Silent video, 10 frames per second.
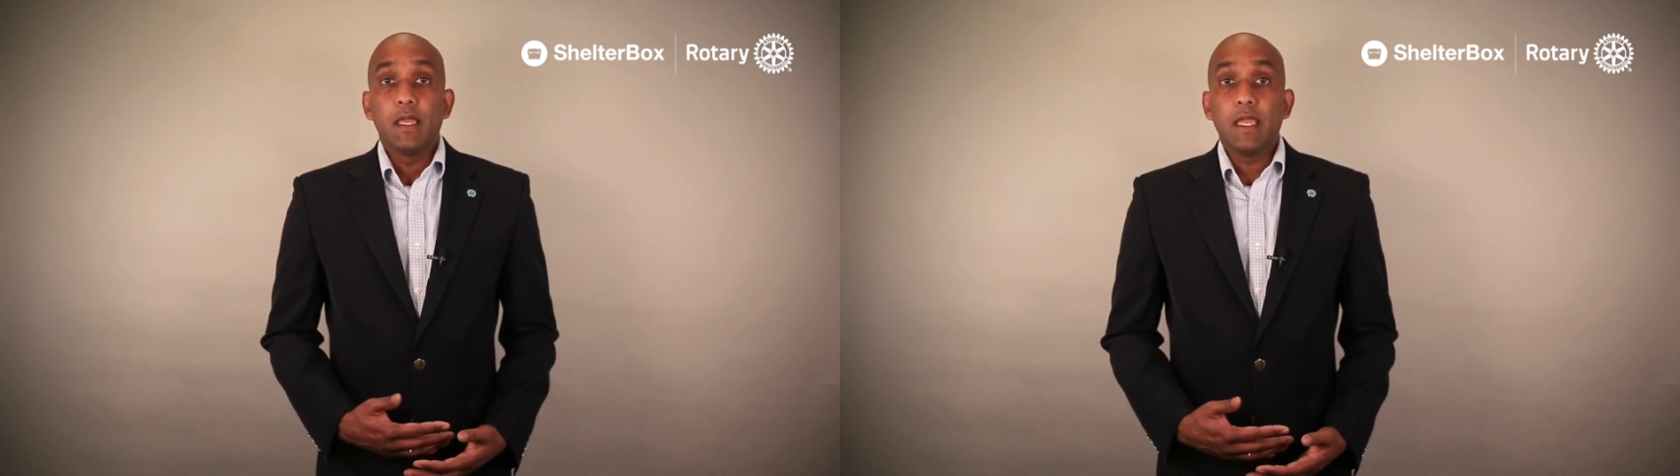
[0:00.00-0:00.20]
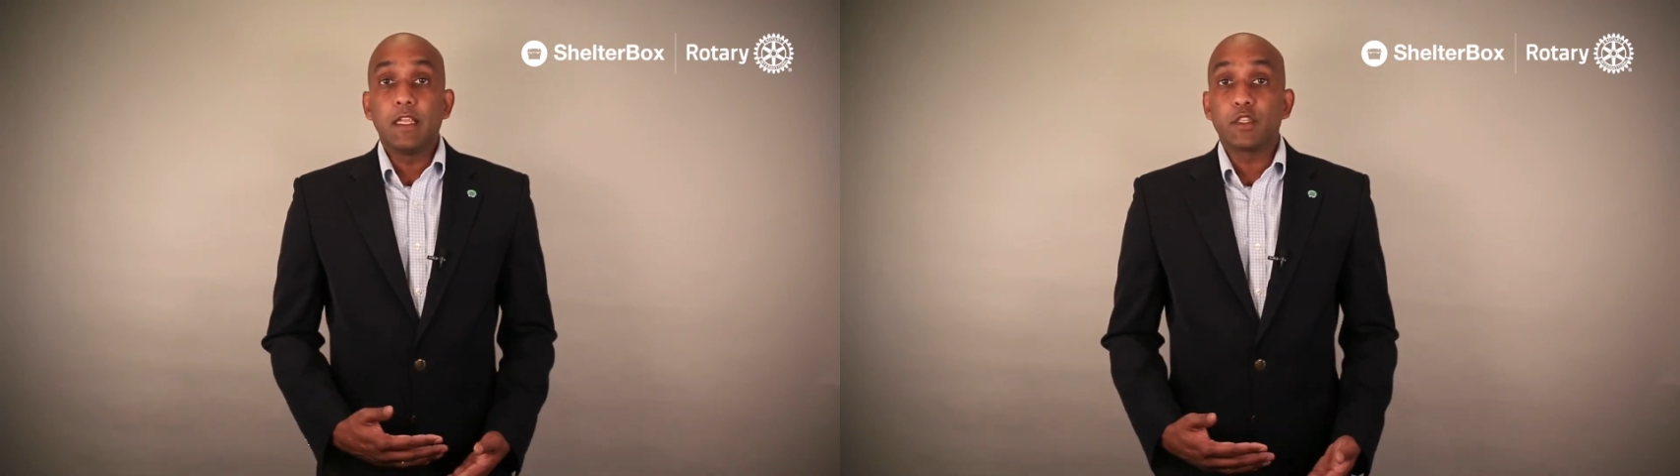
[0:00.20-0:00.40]

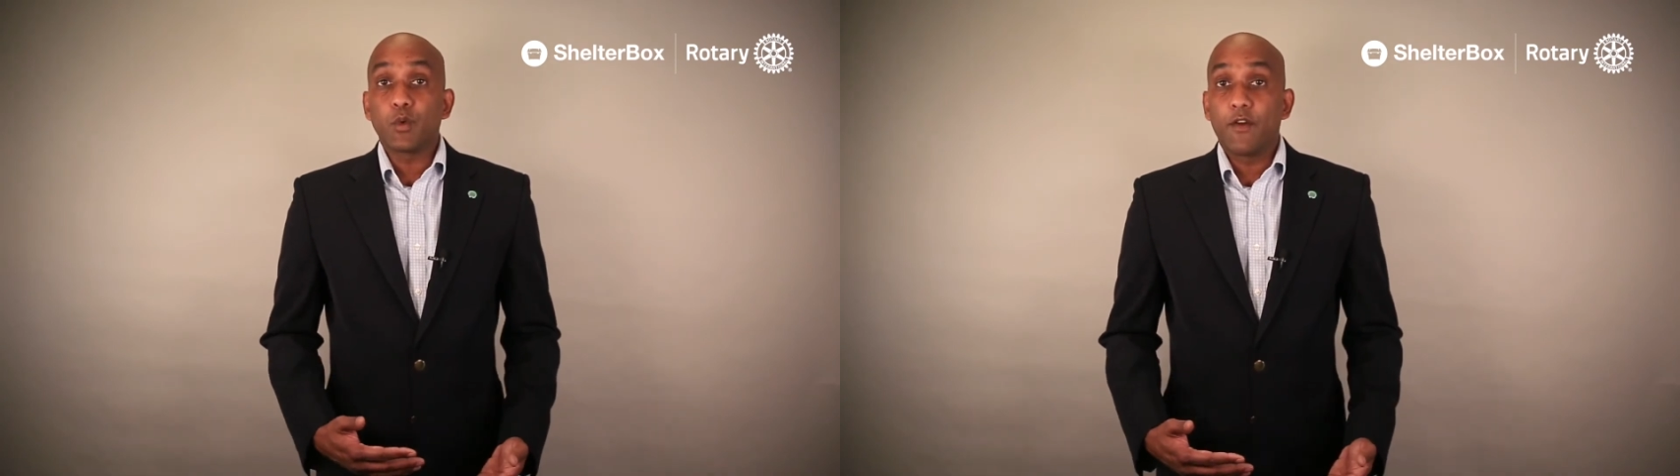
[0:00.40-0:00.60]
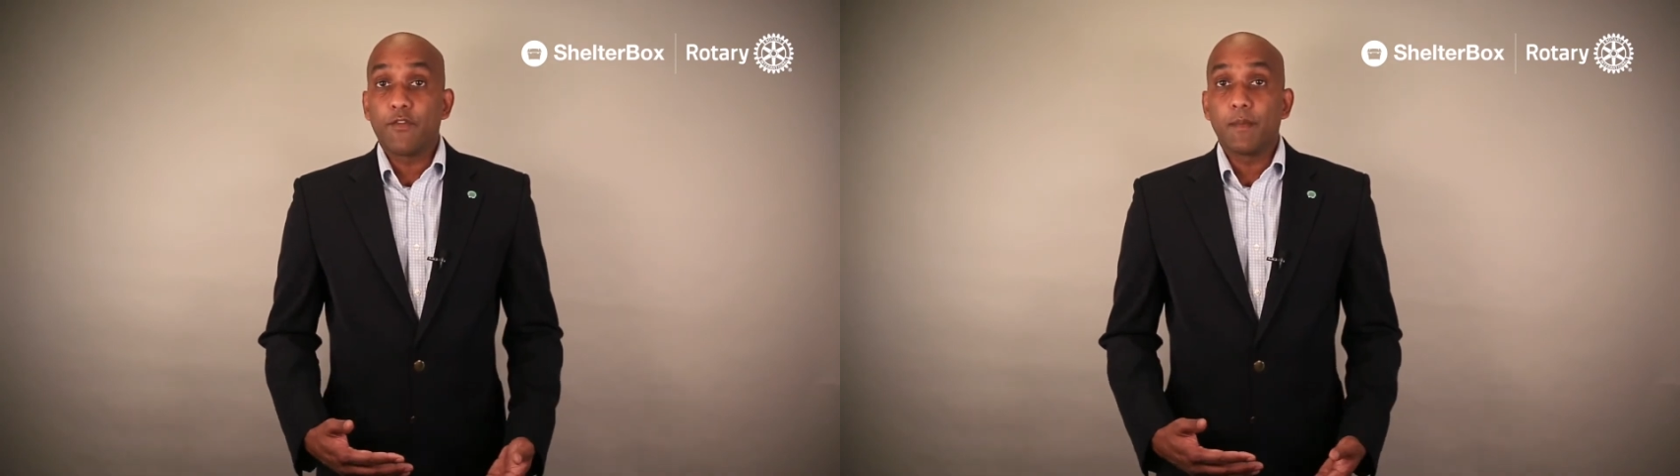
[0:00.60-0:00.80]
into
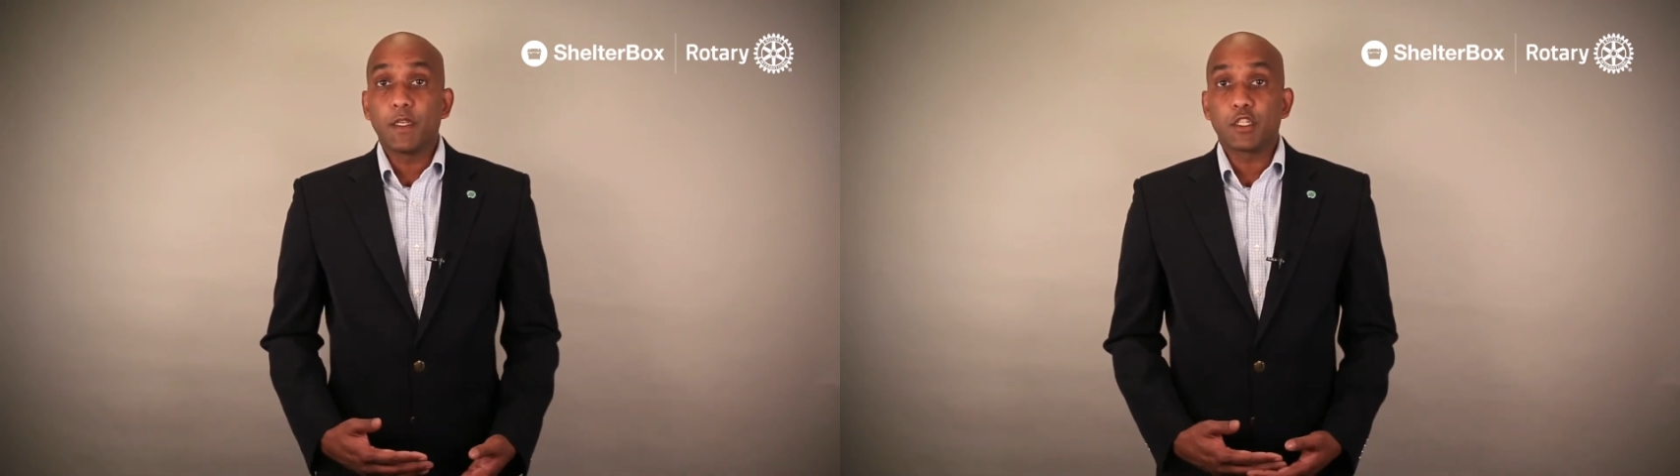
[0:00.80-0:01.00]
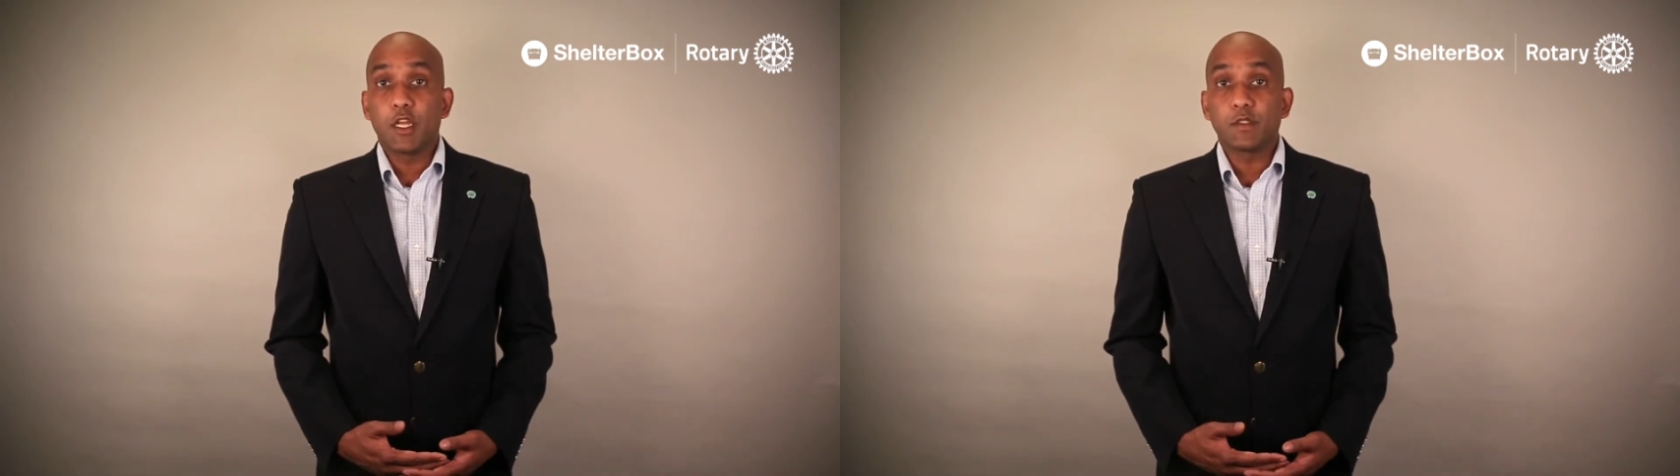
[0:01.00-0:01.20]
our family
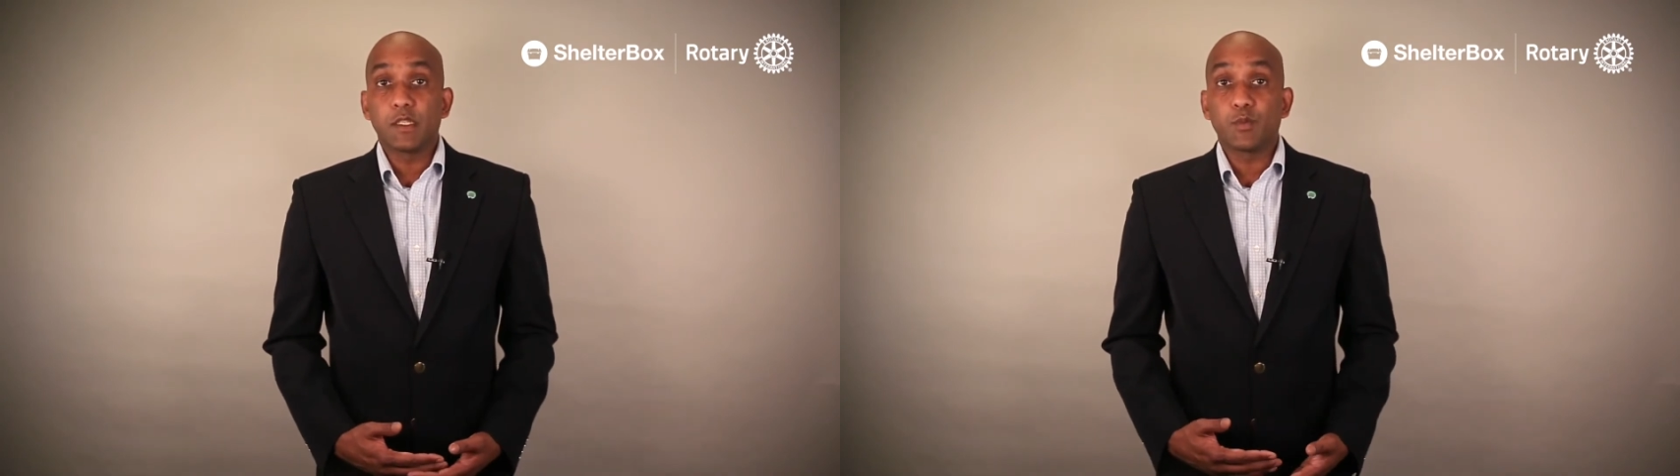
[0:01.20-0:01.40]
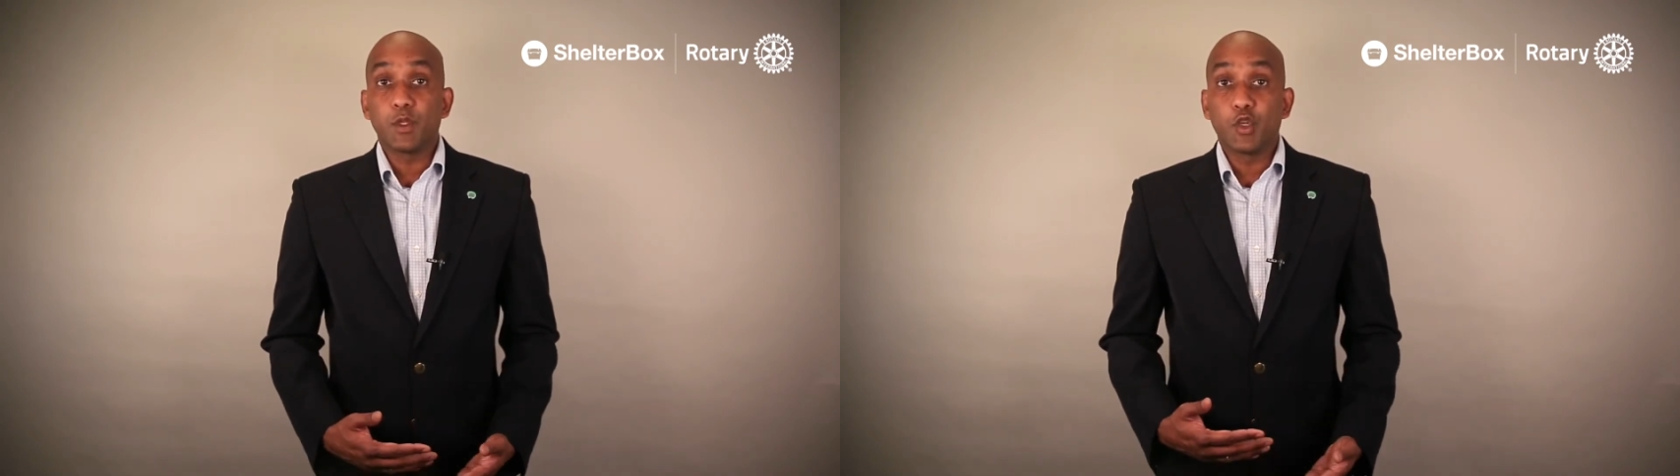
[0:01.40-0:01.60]

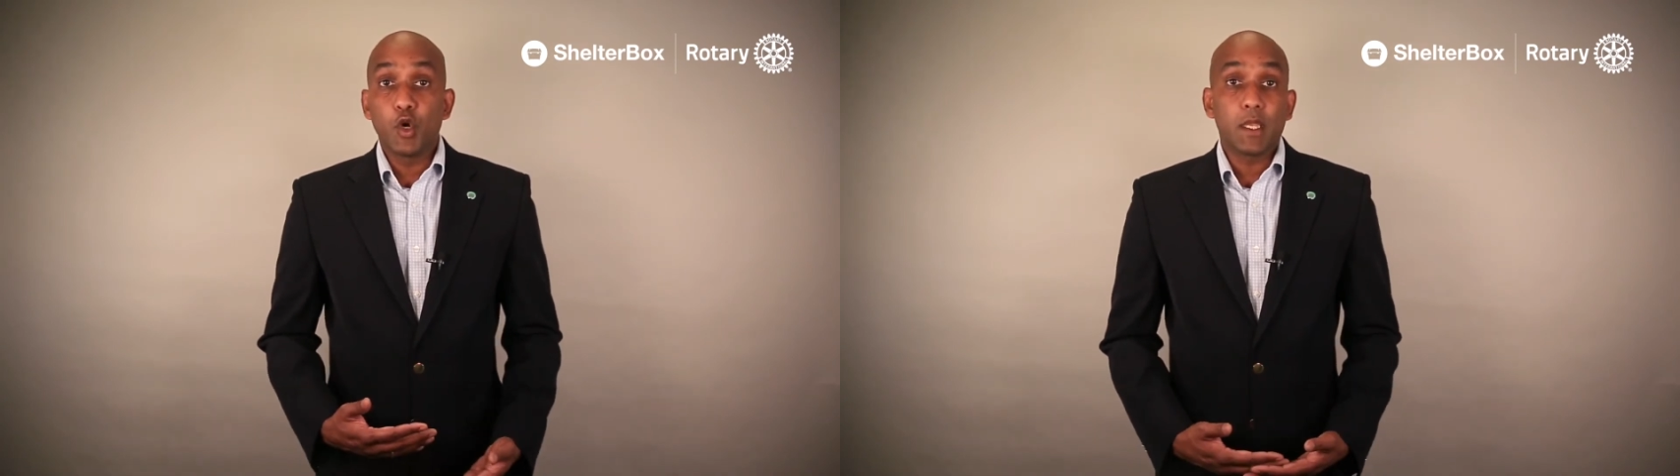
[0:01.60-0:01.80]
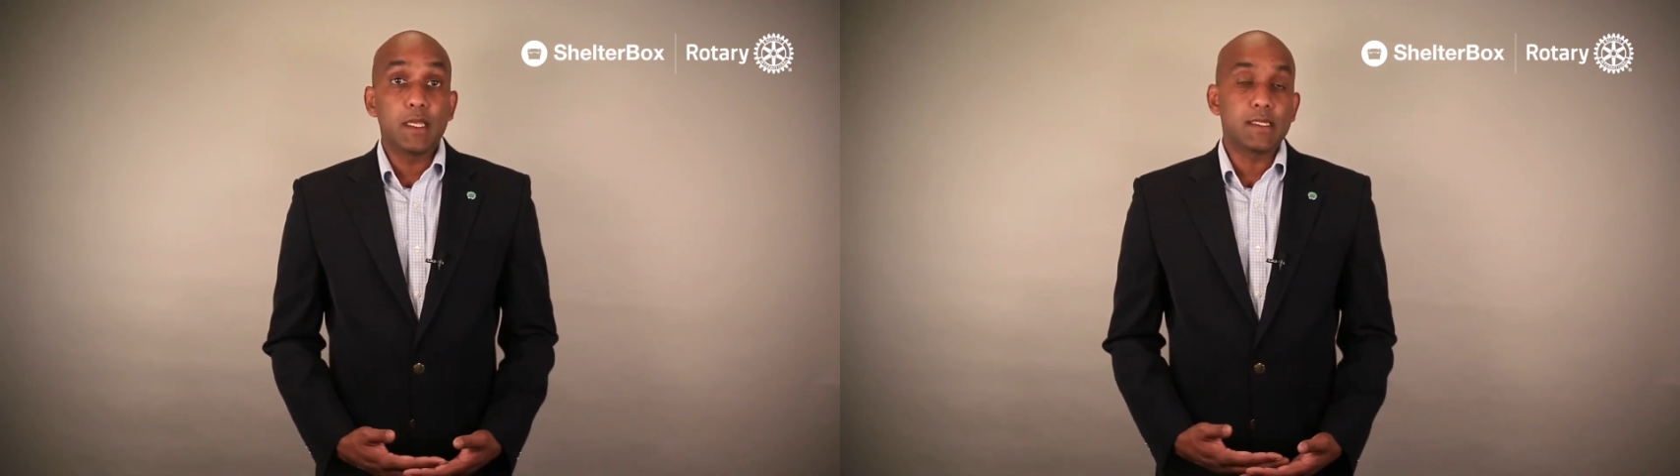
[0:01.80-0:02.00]
shelters with cooking